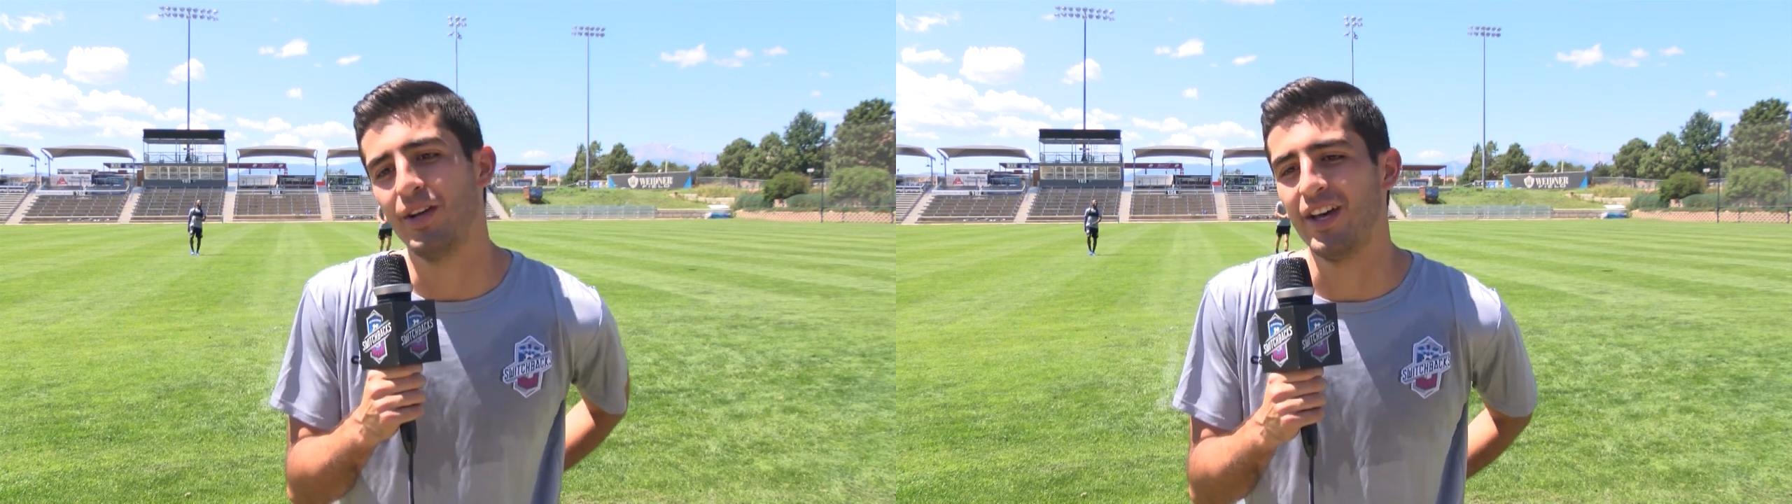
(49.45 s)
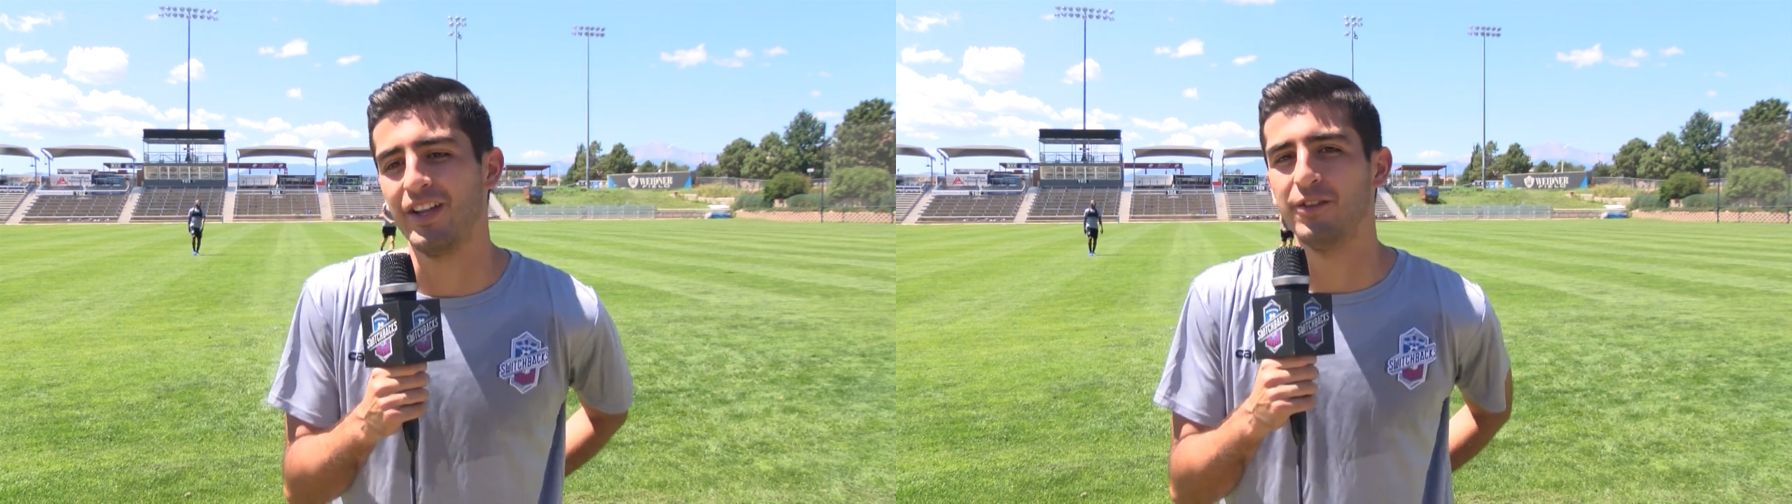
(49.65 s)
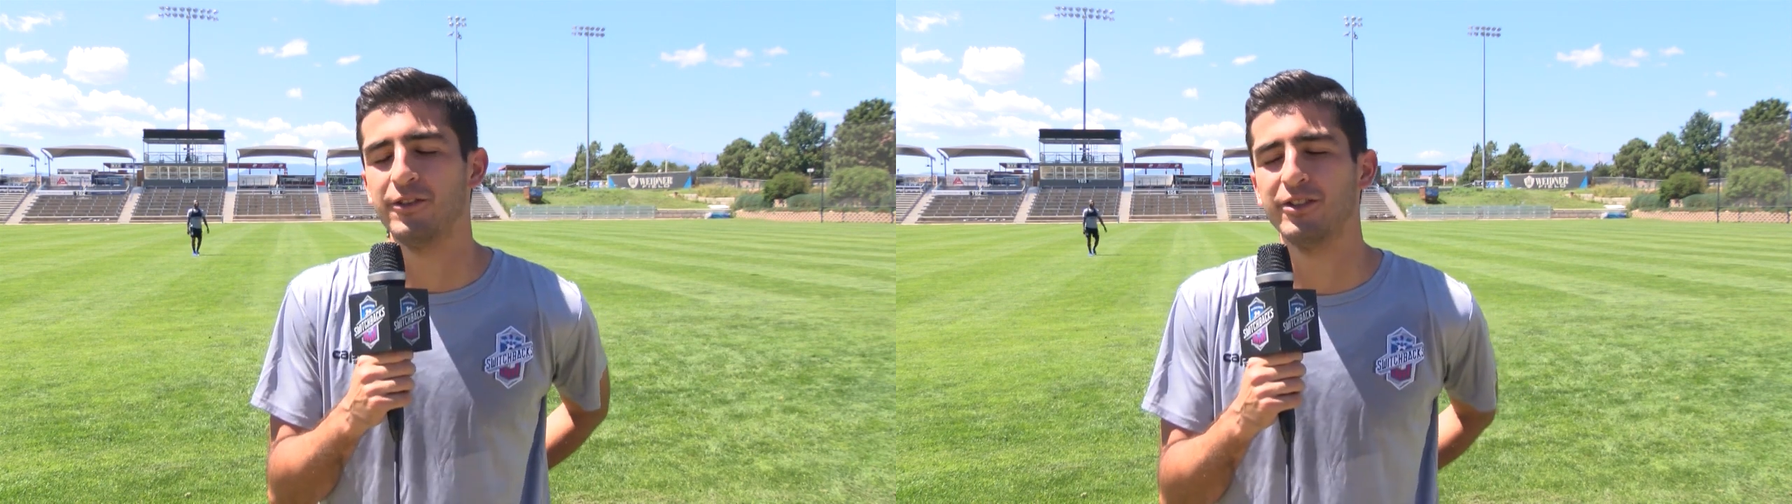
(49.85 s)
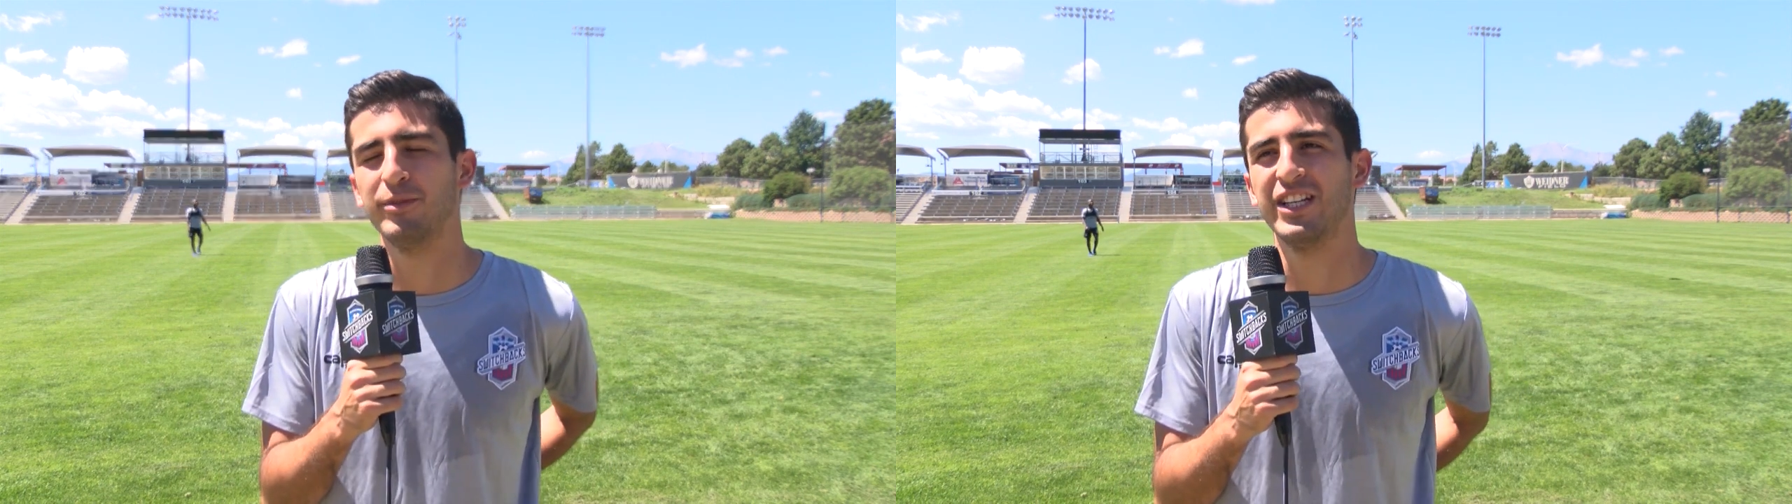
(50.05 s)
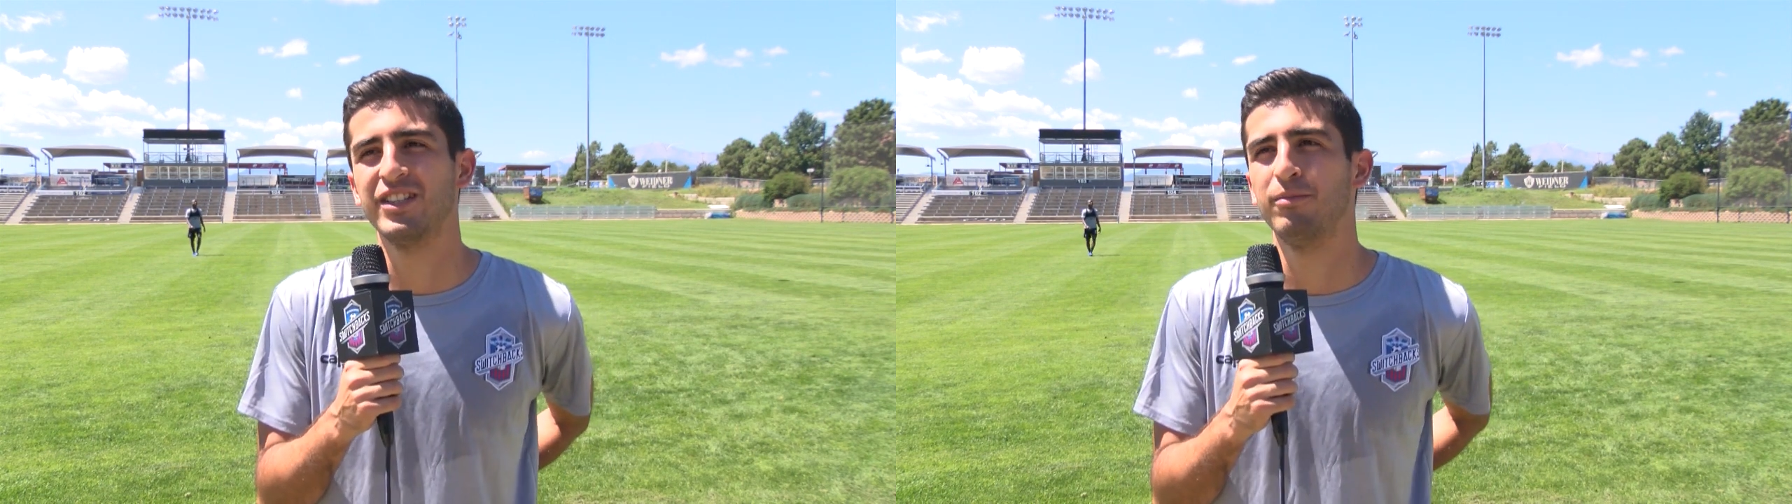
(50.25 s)
uh, the first
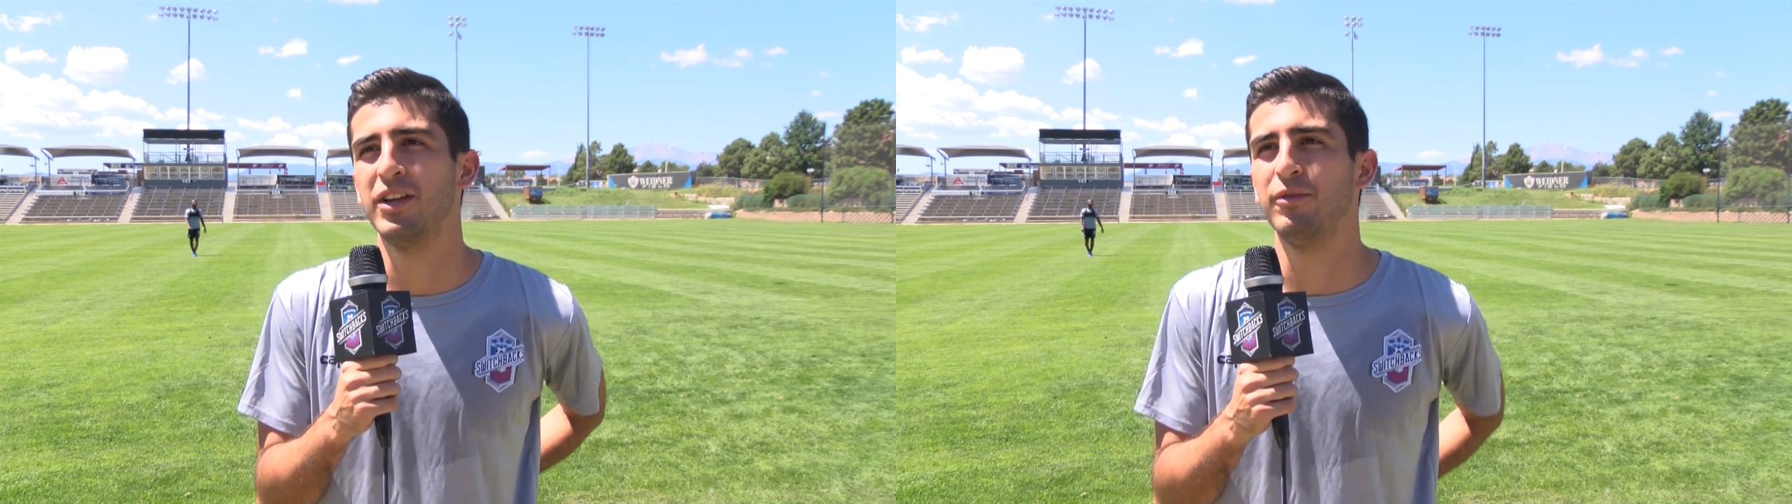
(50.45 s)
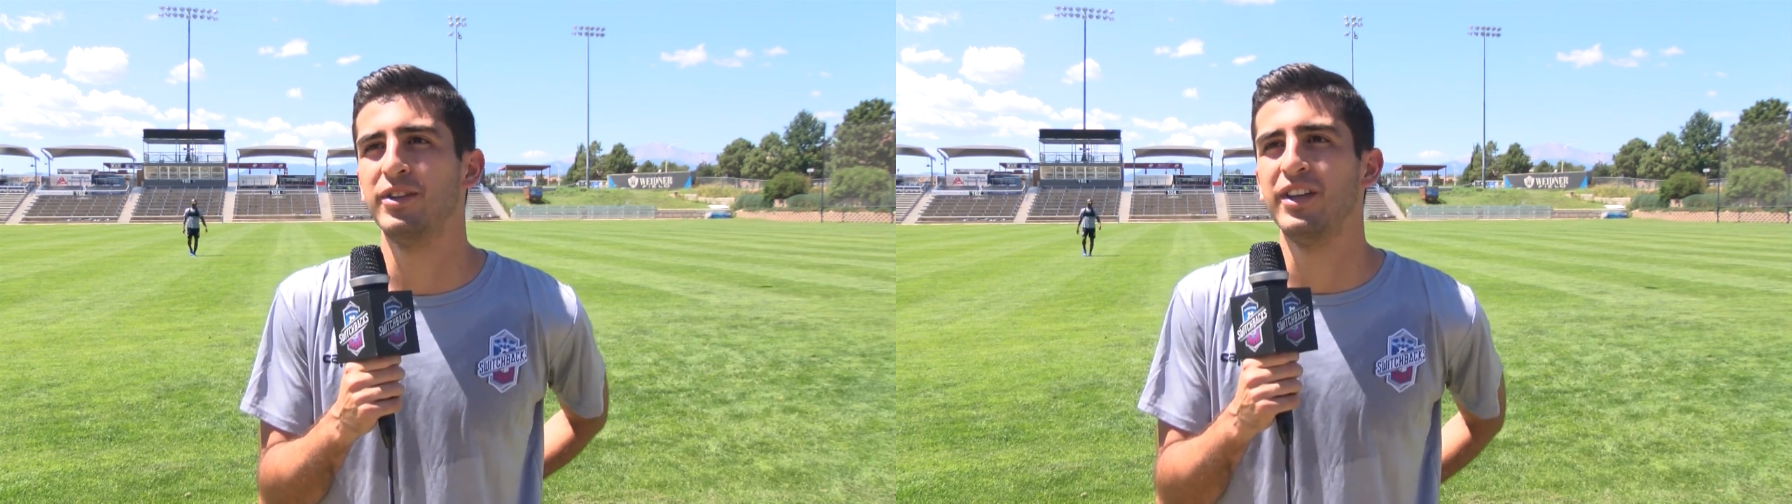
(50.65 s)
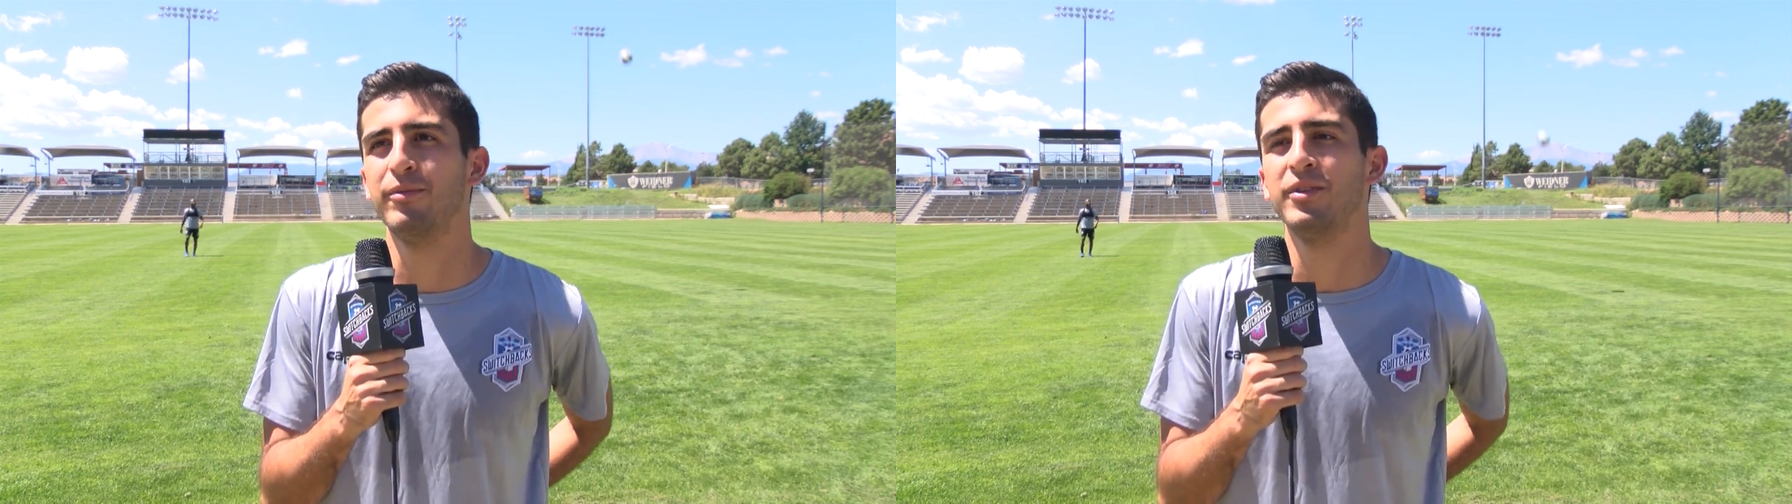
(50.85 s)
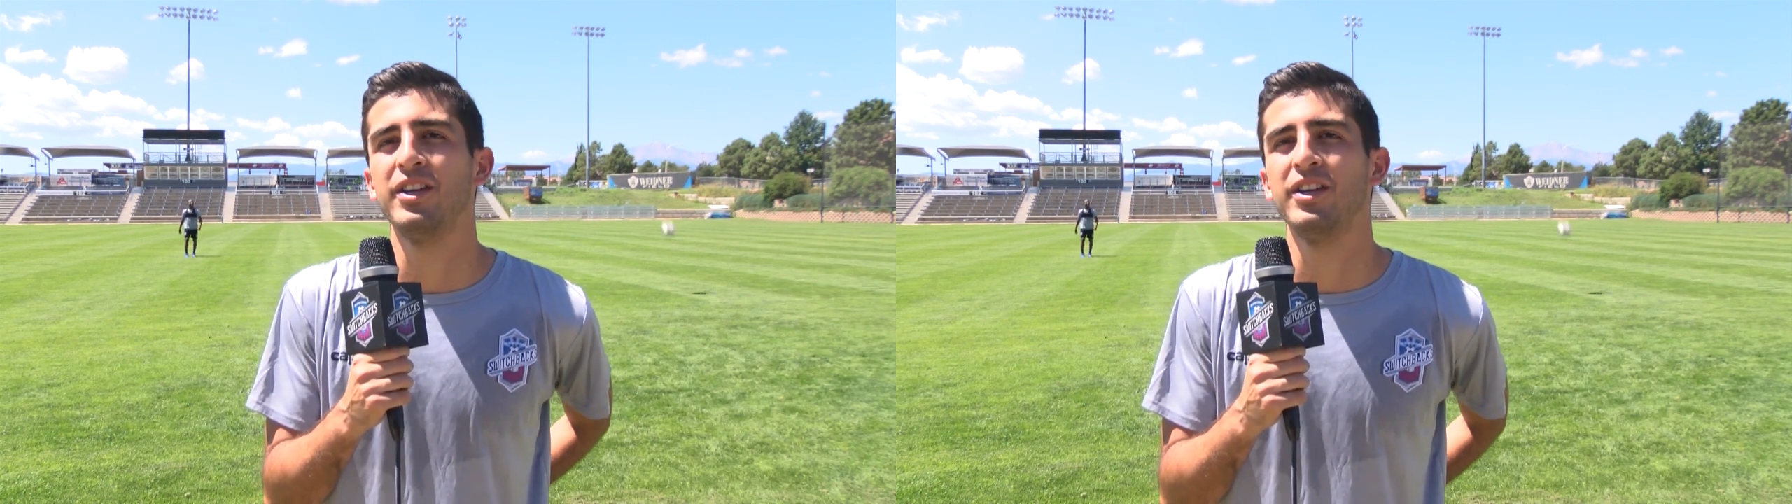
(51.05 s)
match I played with them